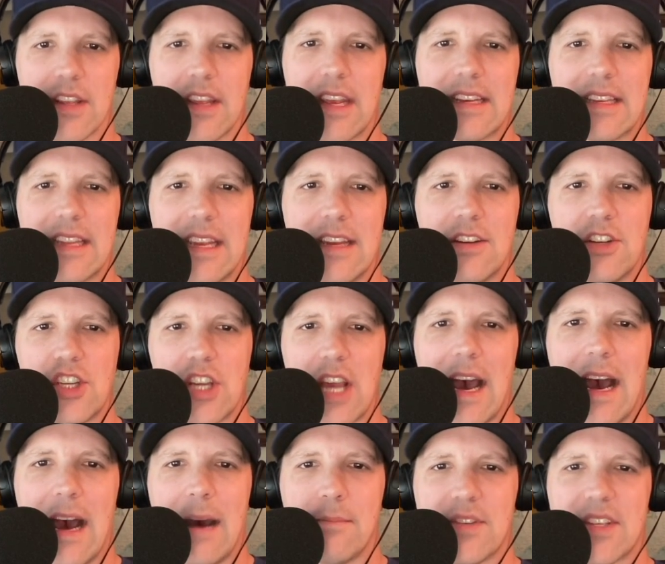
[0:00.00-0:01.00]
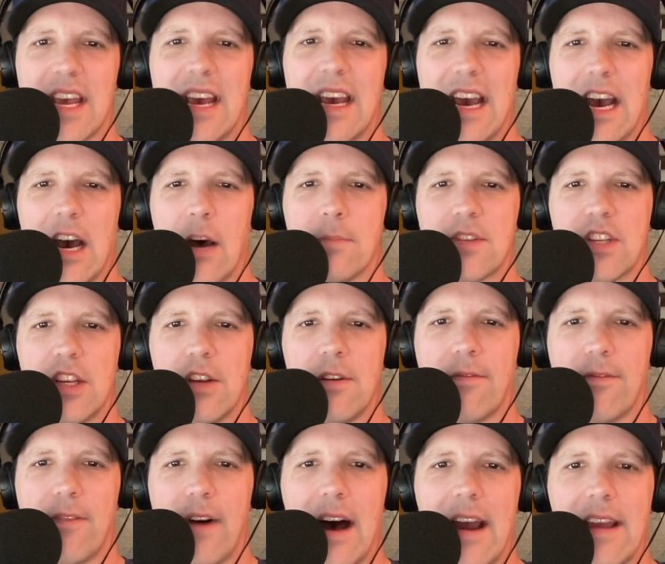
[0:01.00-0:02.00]
LinkedIn Jobs helps you
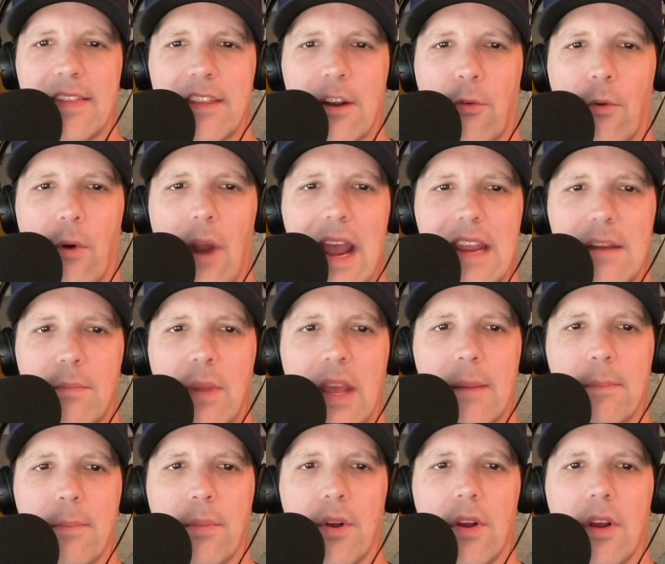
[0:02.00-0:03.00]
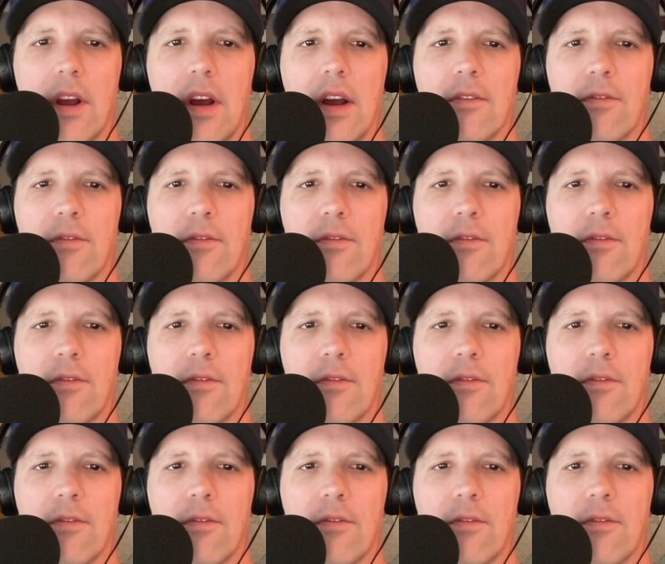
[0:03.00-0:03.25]
find the right people